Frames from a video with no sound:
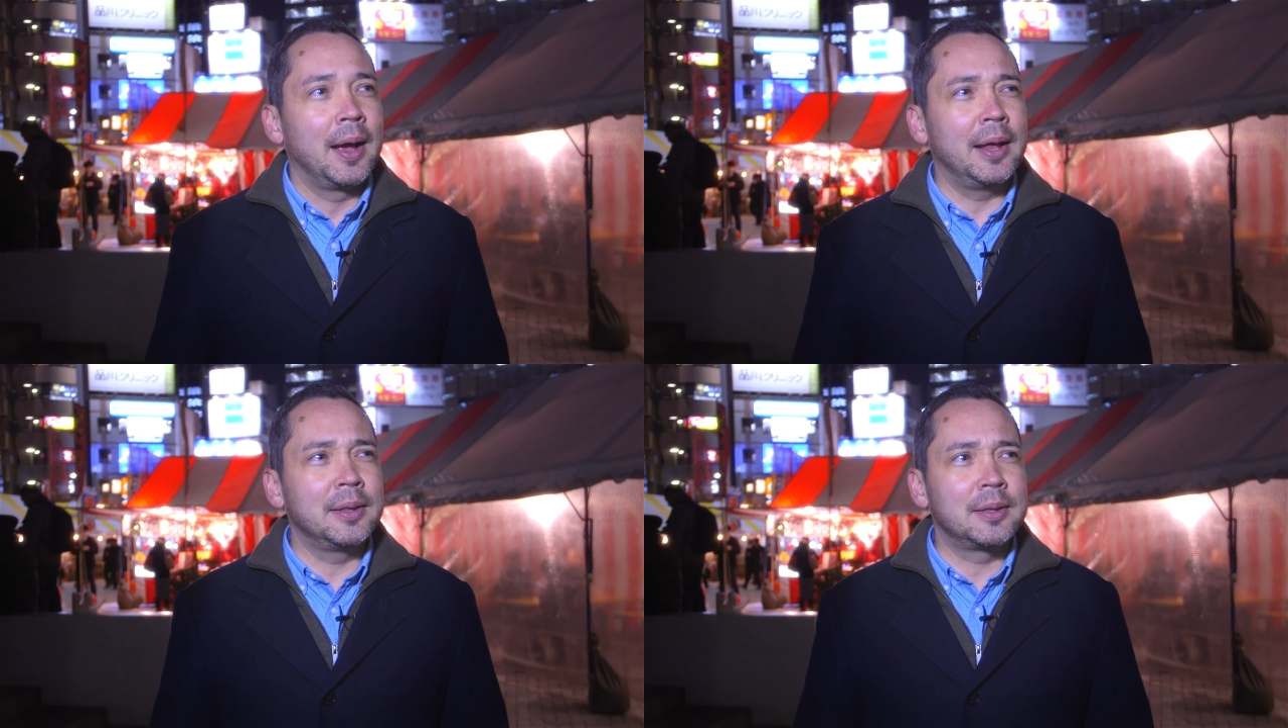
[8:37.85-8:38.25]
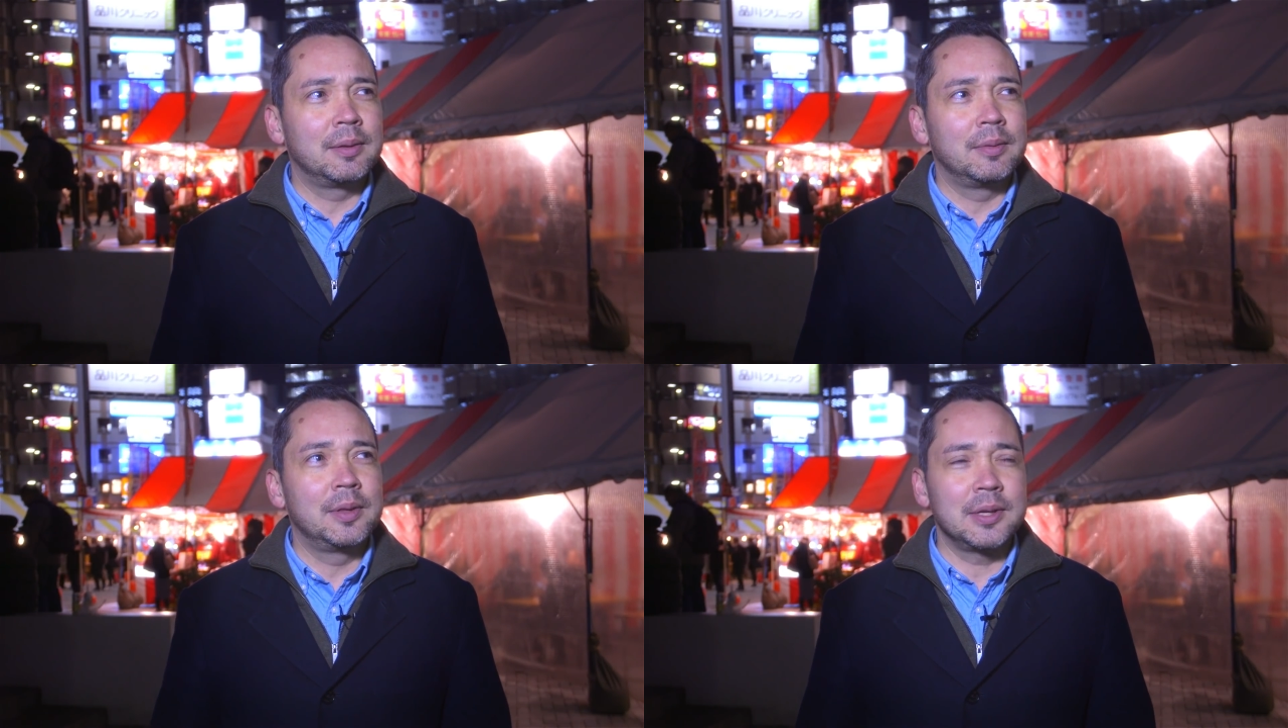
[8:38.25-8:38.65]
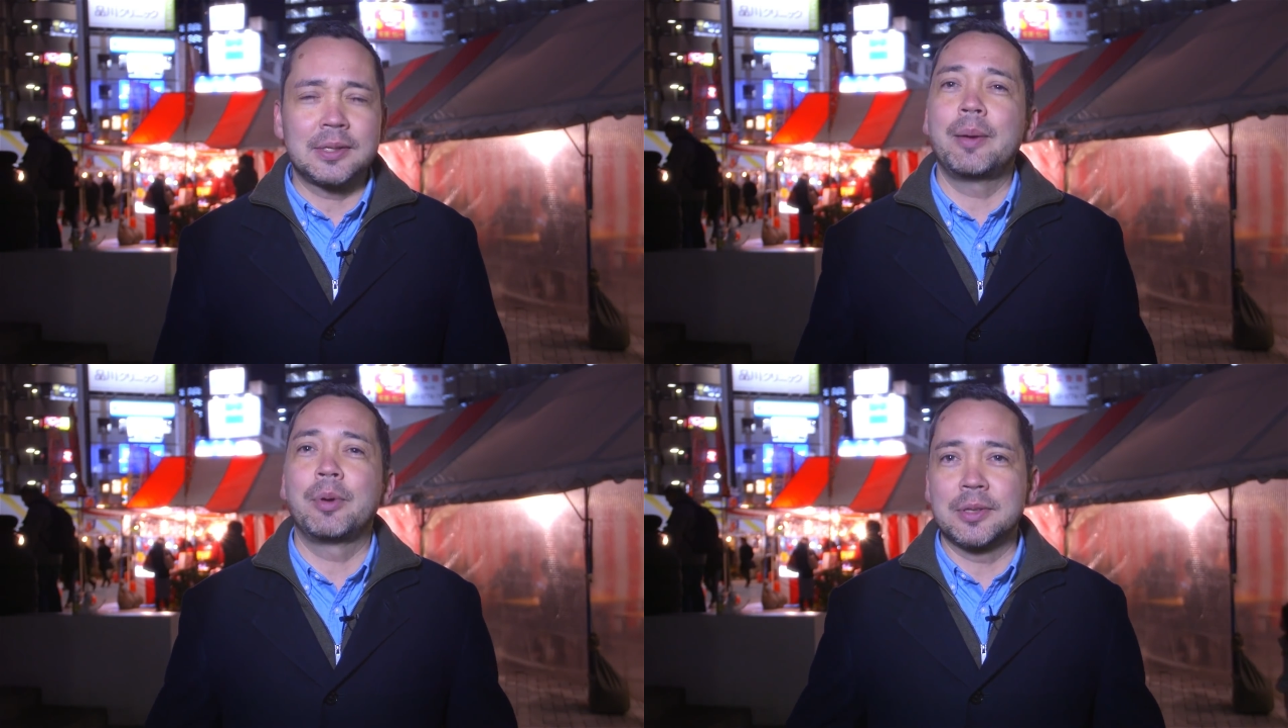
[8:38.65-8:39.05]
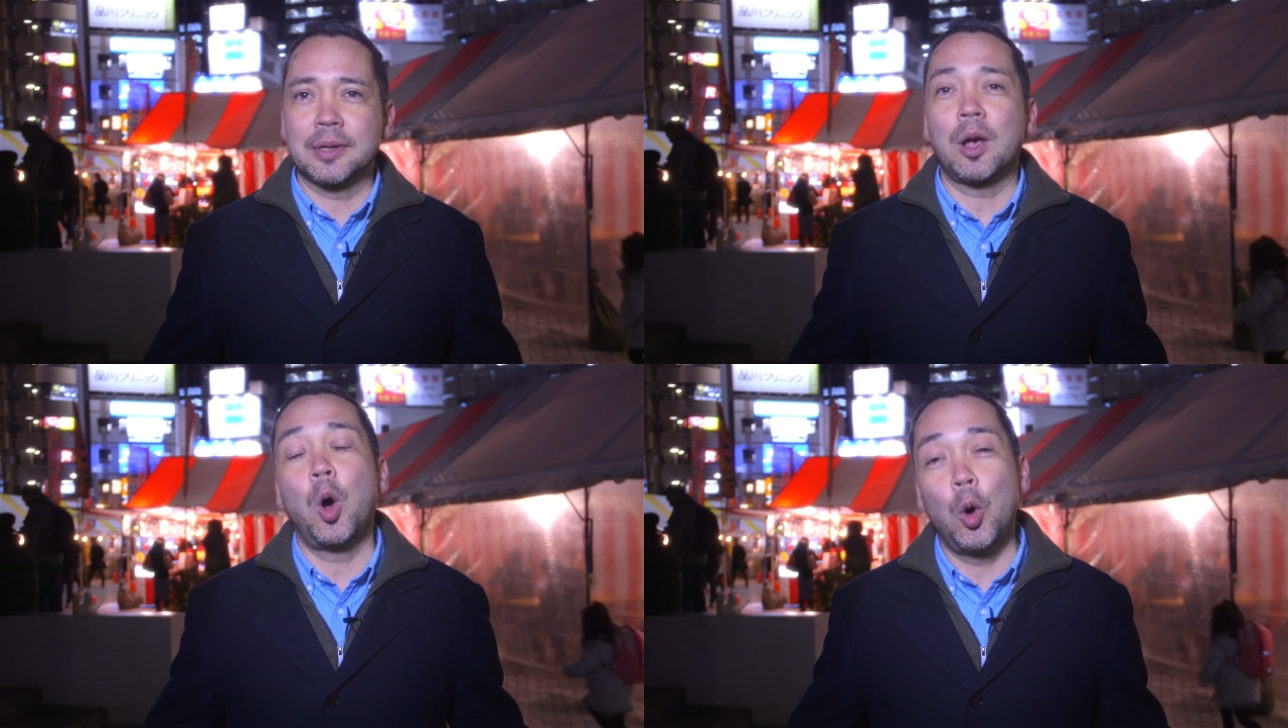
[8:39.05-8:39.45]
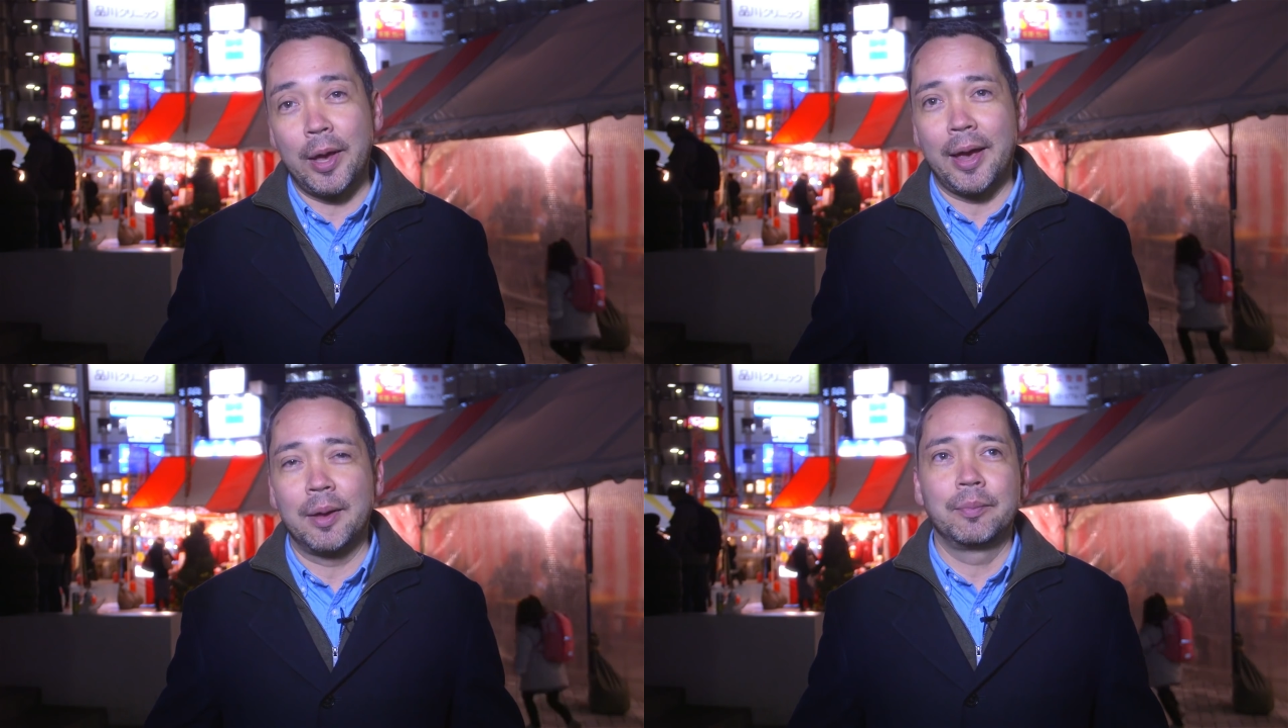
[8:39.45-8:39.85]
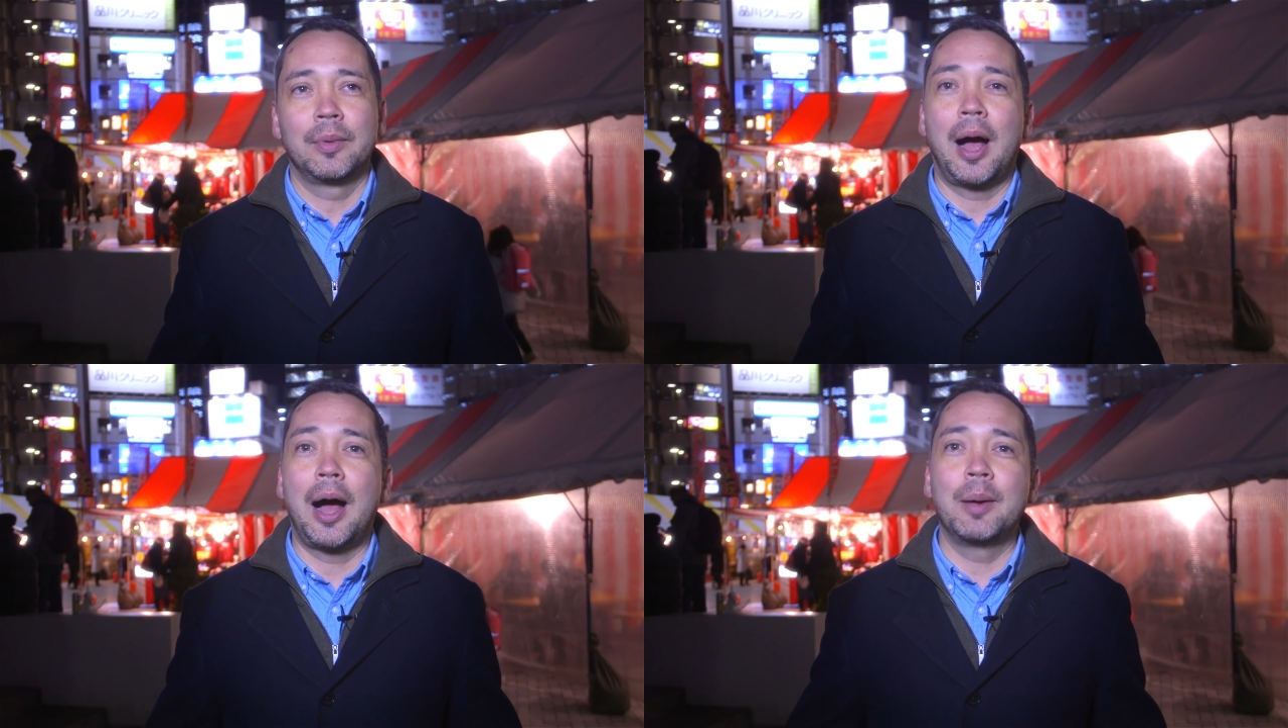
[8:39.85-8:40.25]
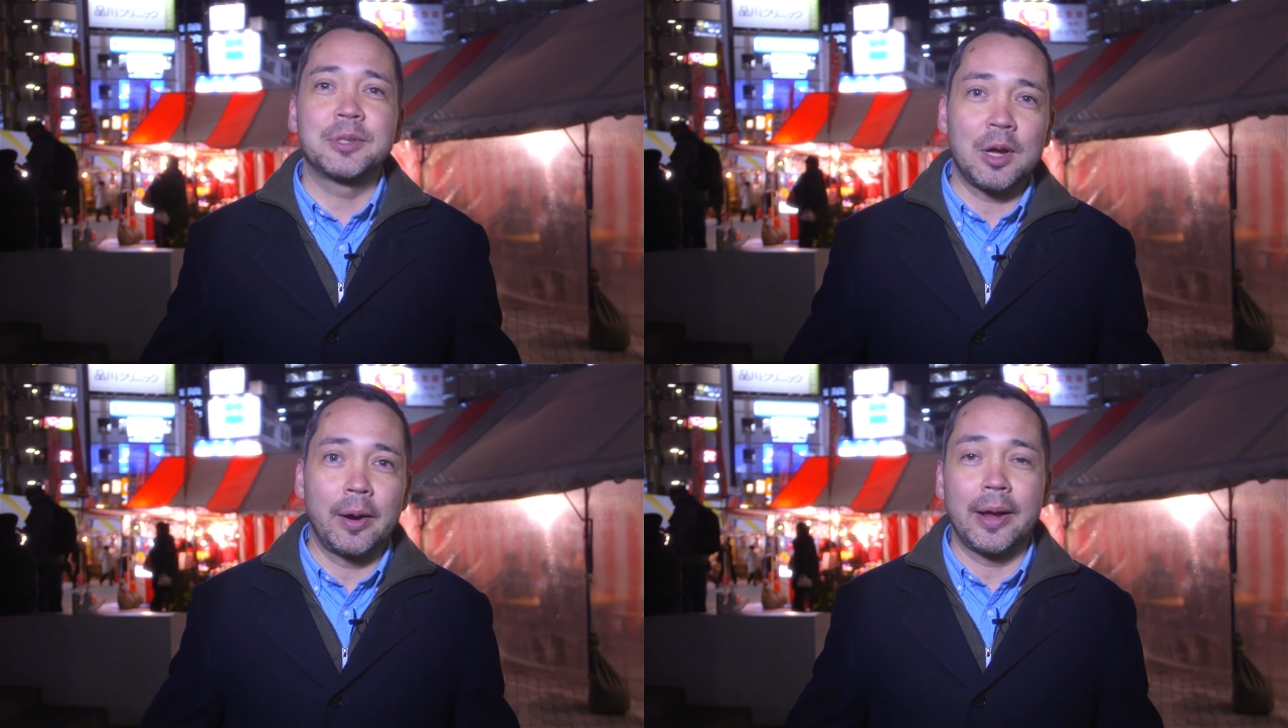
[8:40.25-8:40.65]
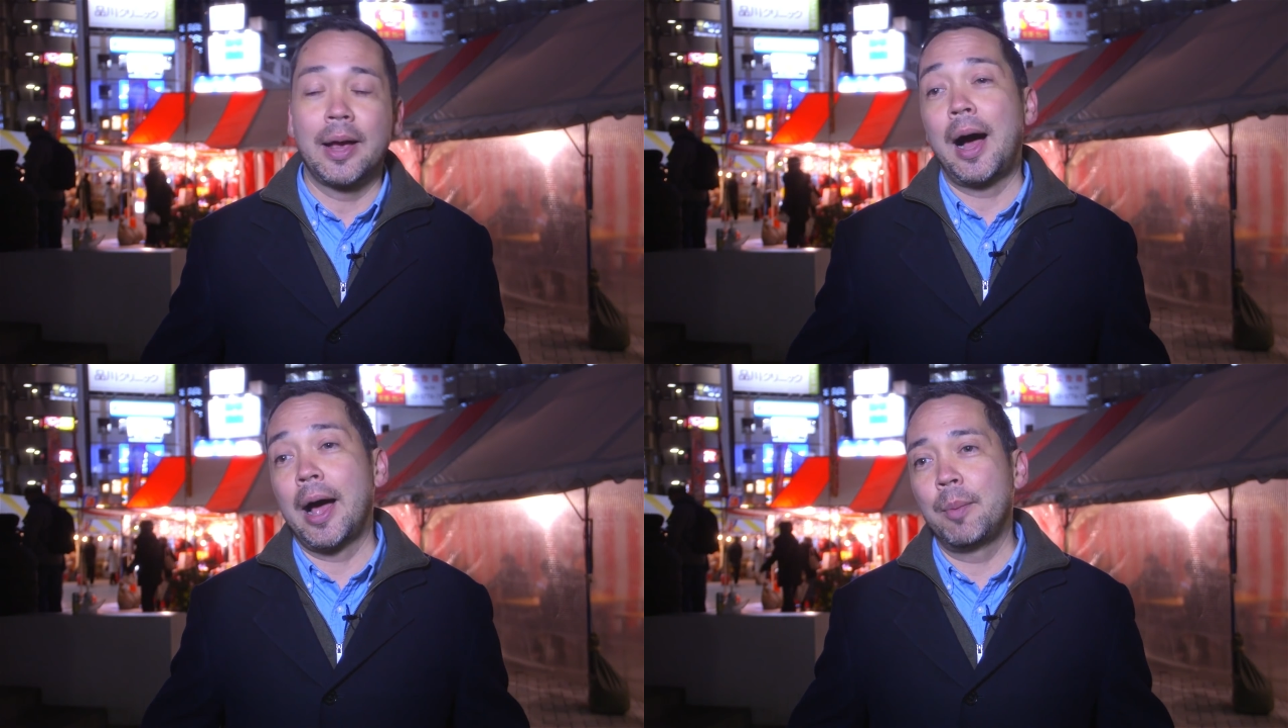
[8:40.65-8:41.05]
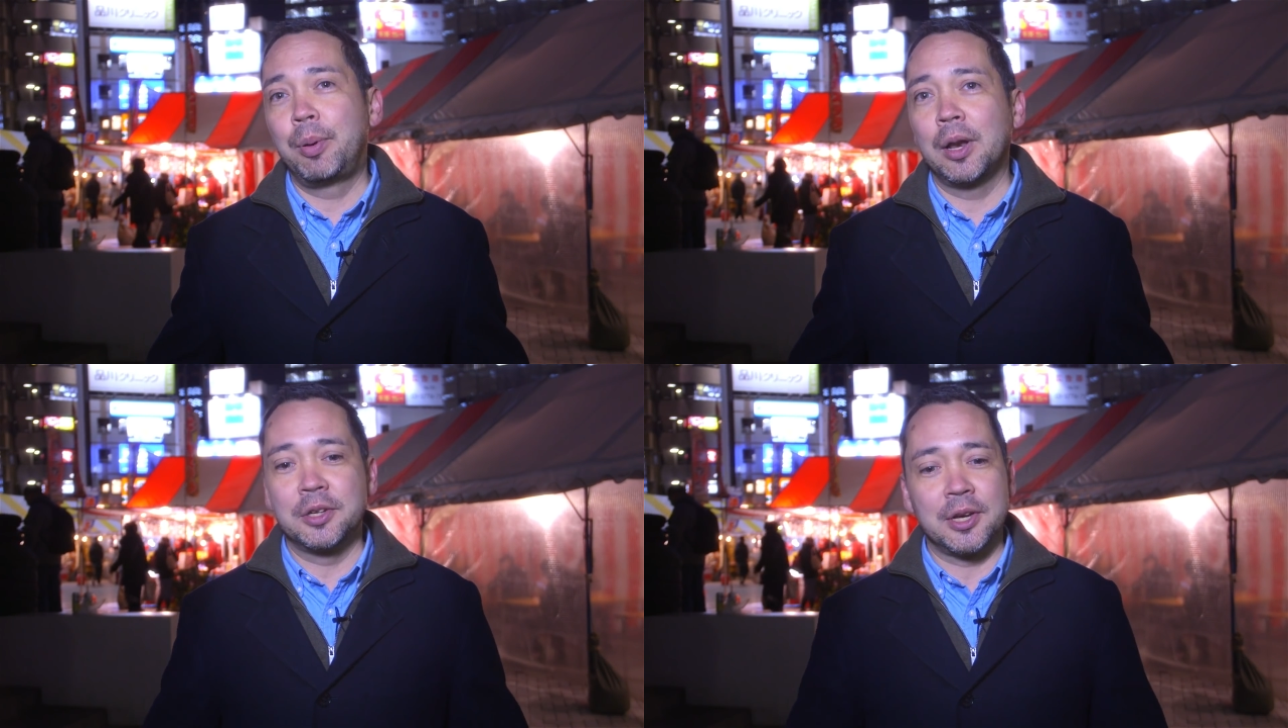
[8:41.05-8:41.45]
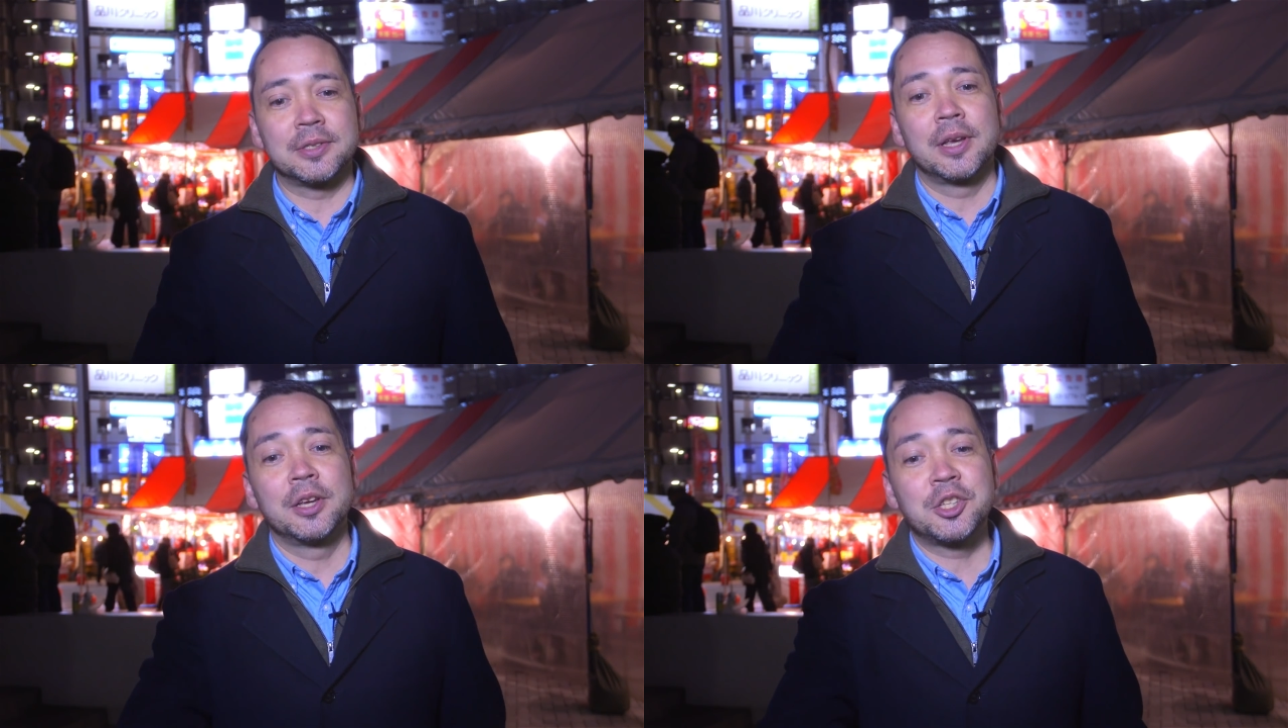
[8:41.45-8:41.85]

And this time I was like, okay, I'm sorry, I apologize.